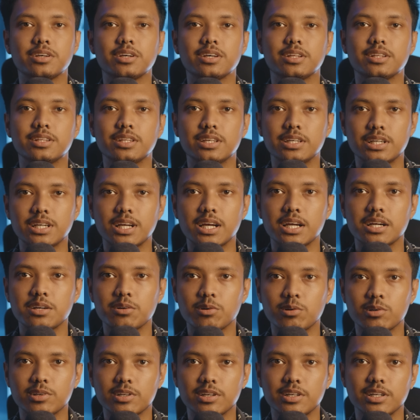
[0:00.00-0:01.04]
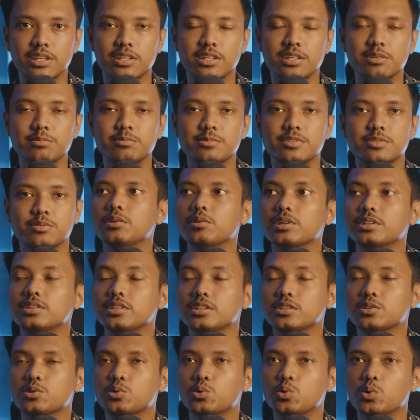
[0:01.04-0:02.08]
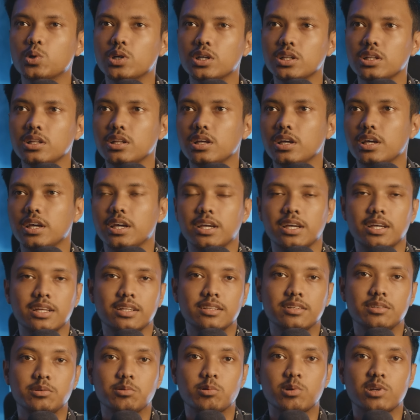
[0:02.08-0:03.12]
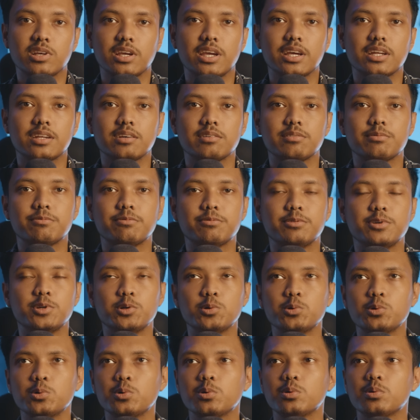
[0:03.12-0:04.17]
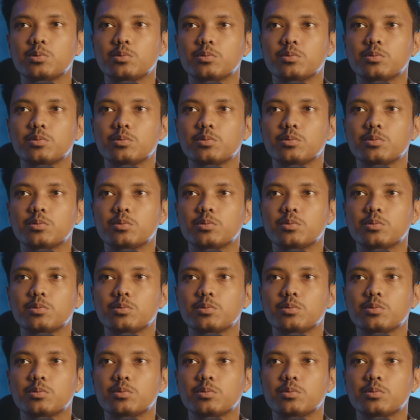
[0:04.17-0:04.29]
There are alternatives. You can just Google and you will get a few